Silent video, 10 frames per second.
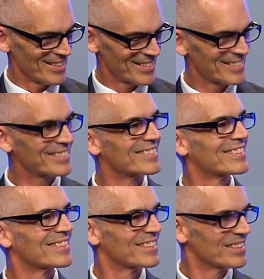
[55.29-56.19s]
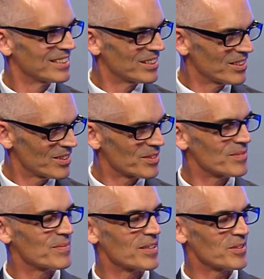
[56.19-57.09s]
District. Welcome.
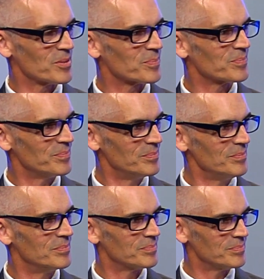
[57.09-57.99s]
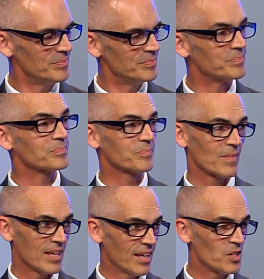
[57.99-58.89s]
And it's been 4 years.
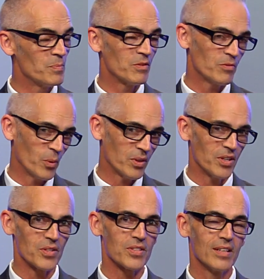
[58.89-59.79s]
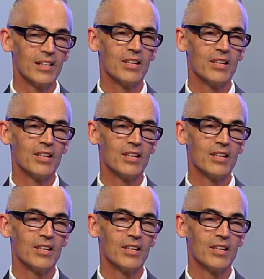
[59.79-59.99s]
It's been 4 years.